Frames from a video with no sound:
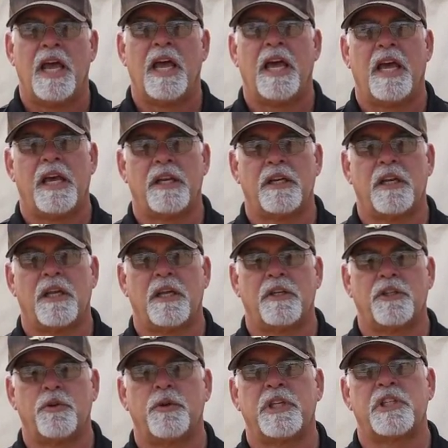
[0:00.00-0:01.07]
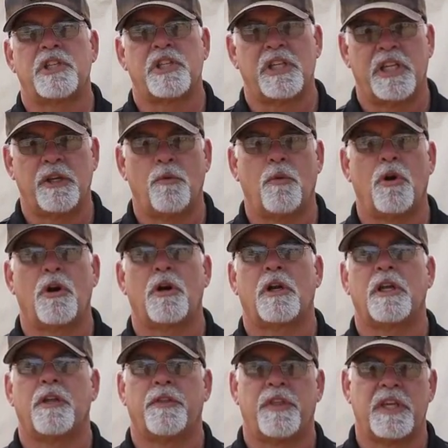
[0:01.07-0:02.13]
and doing sling
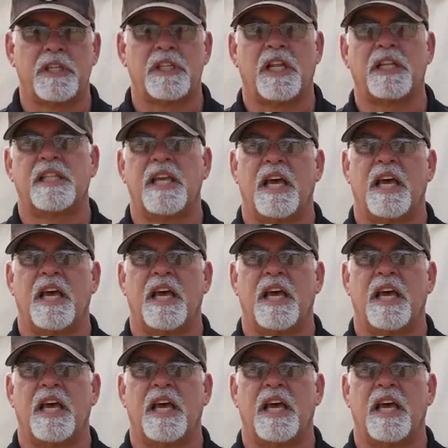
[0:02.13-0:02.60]
work and things like